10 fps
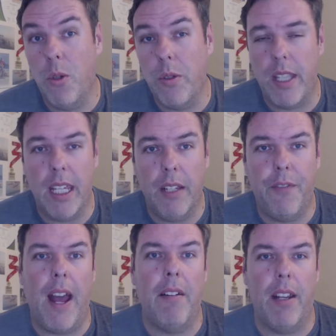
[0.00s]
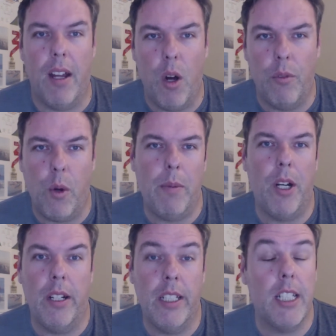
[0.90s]
who's the founder of
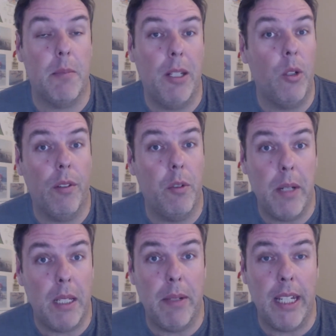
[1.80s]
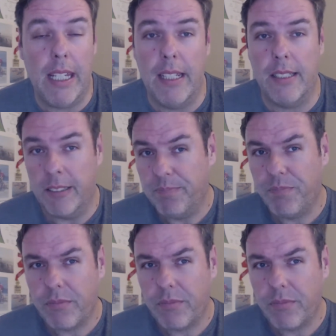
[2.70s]
WebinarNinja, has been doing for many, many years.